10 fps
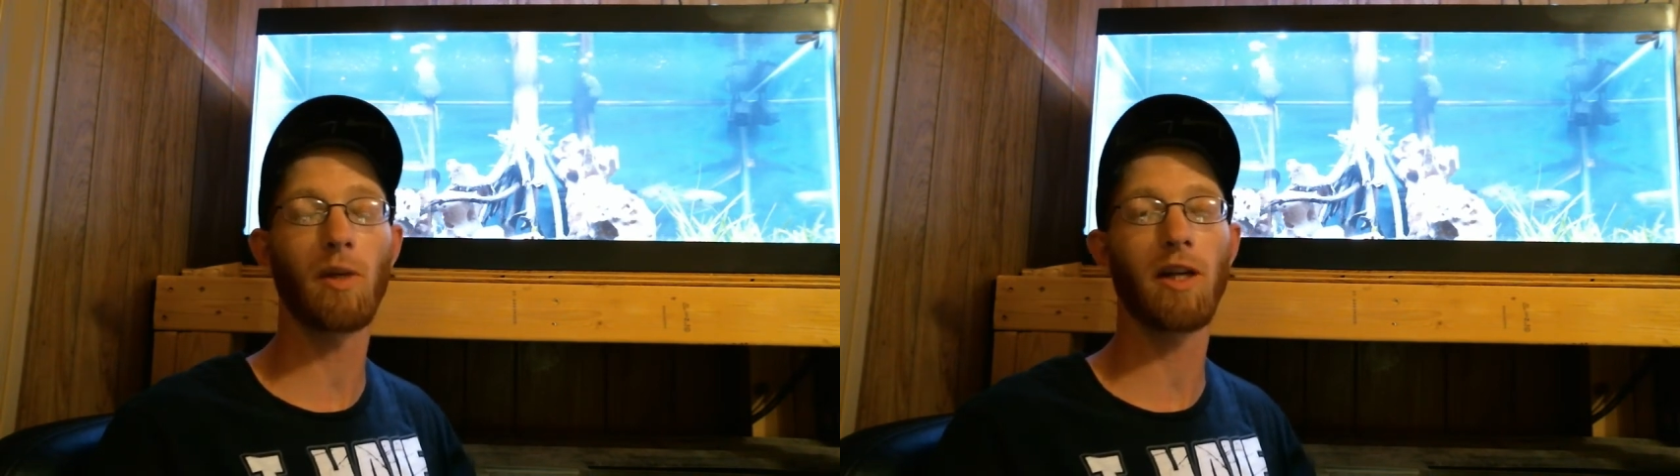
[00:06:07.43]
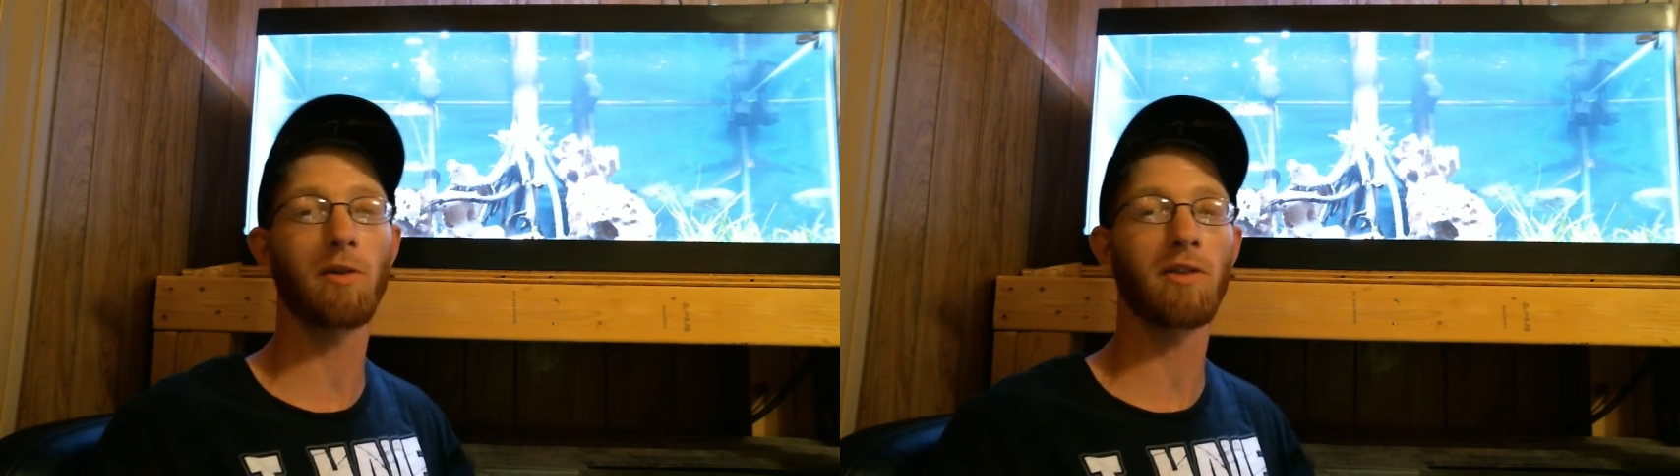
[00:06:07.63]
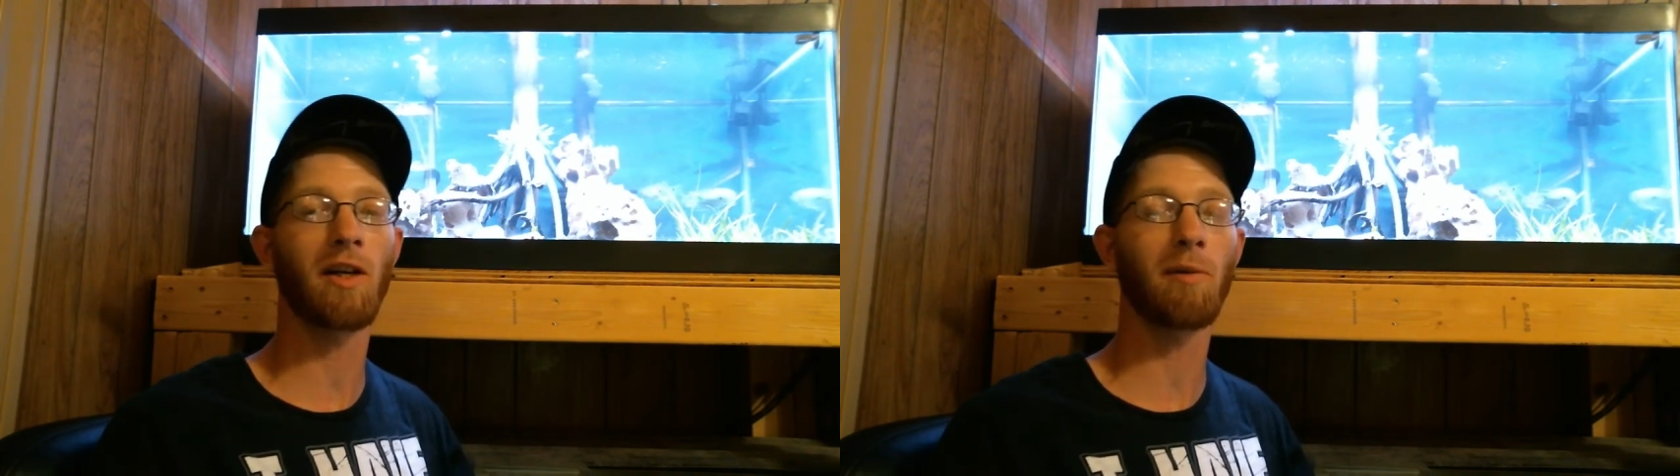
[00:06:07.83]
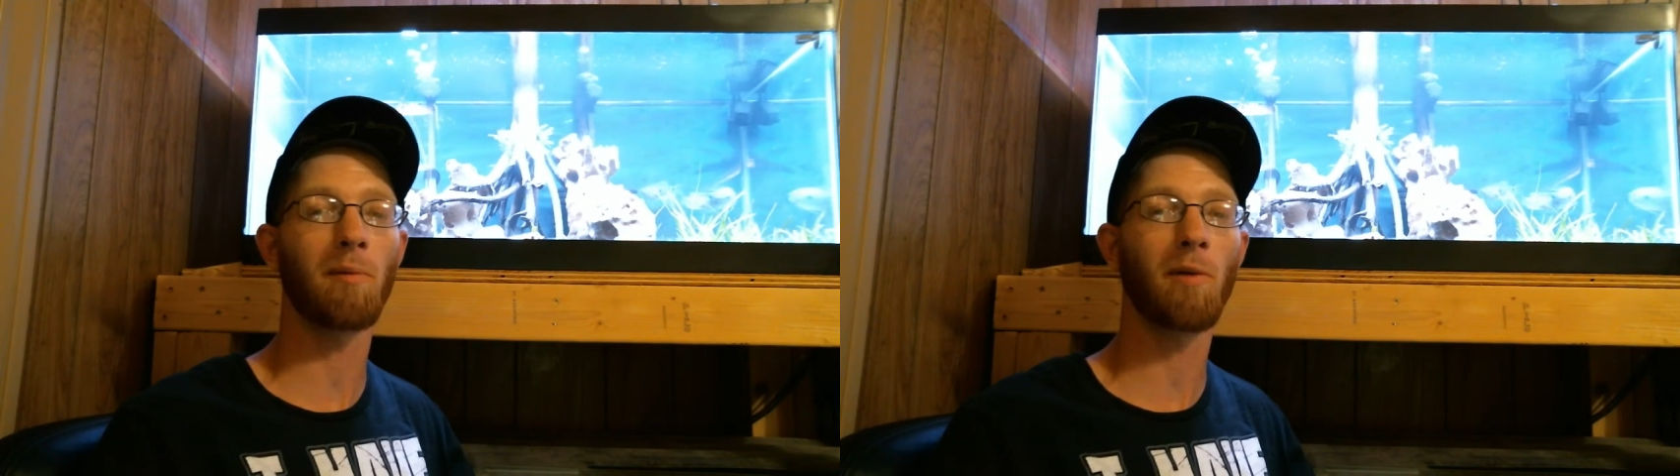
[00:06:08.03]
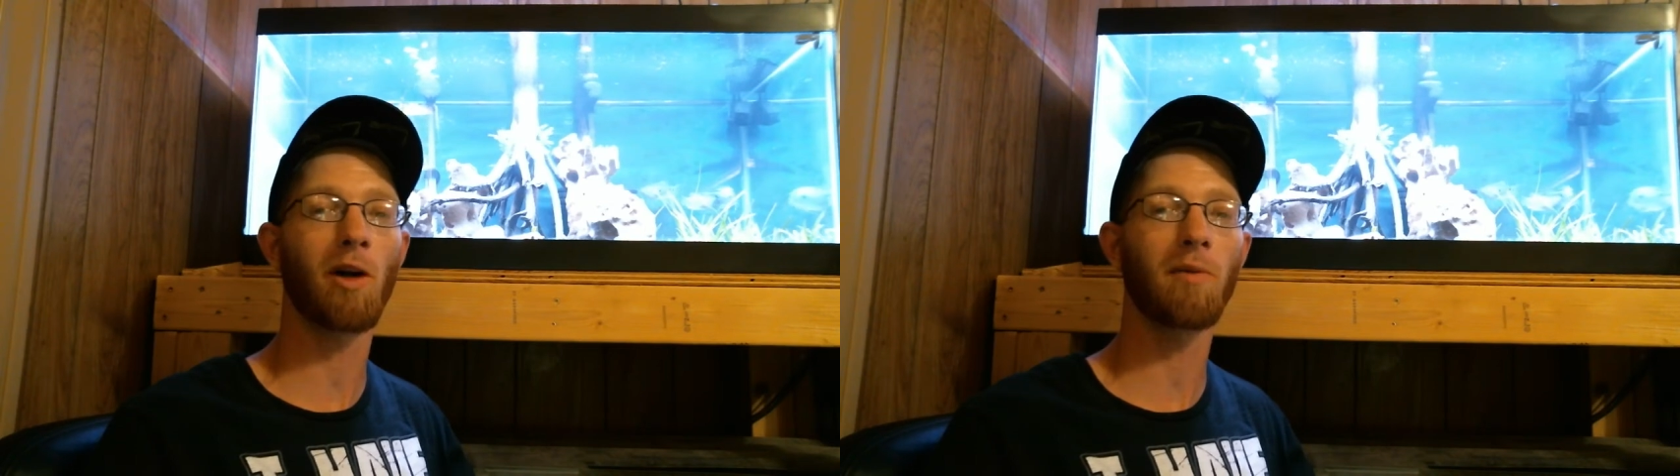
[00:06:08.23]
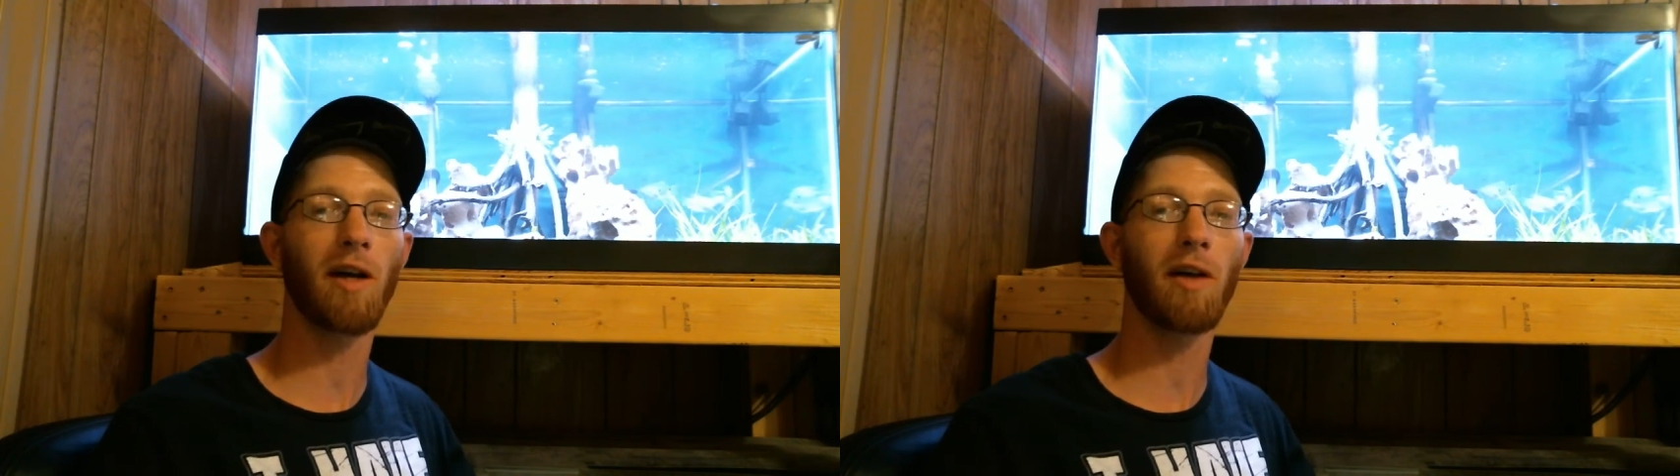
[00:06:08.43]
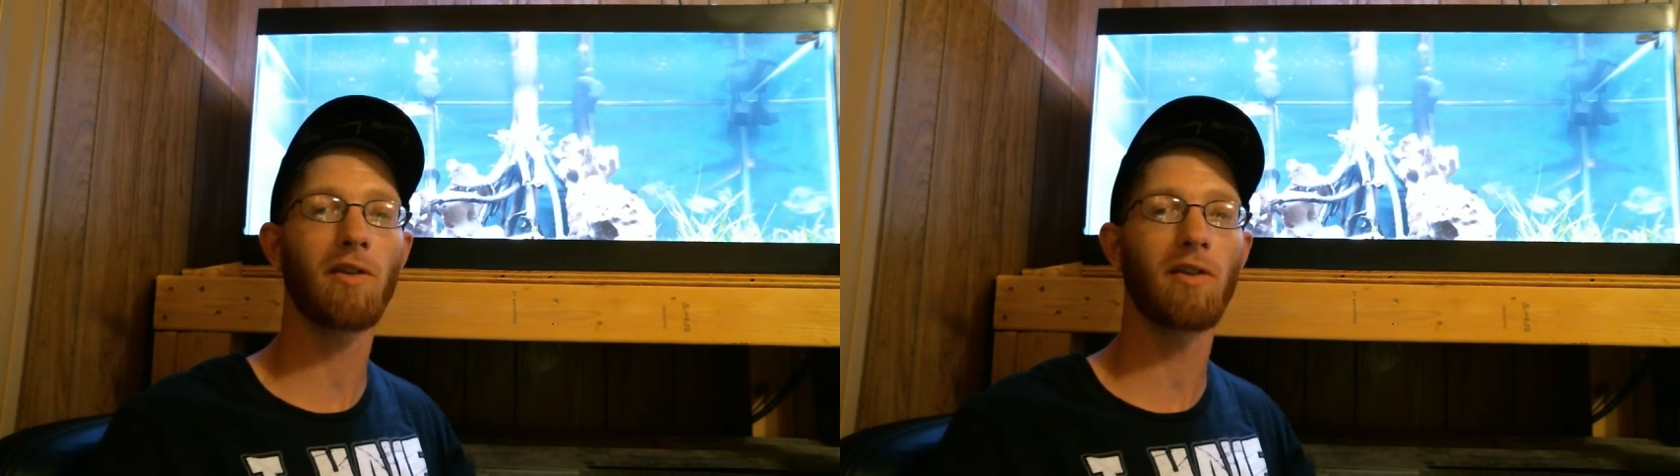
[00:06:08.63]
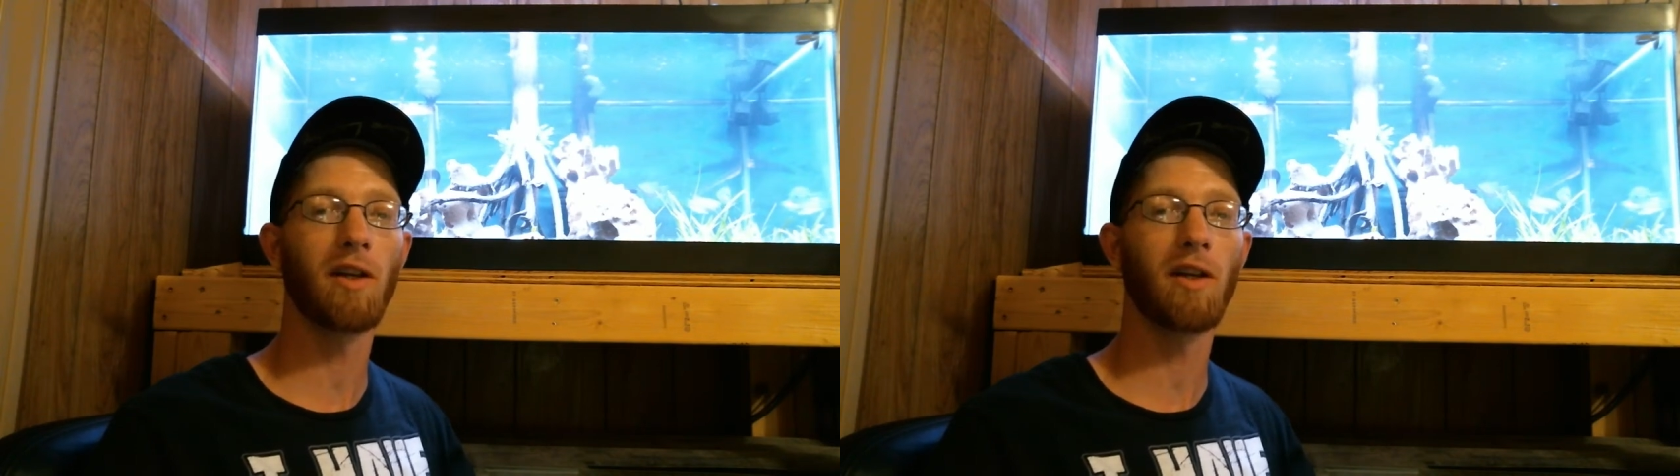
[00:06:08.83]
I was down at my mom's house.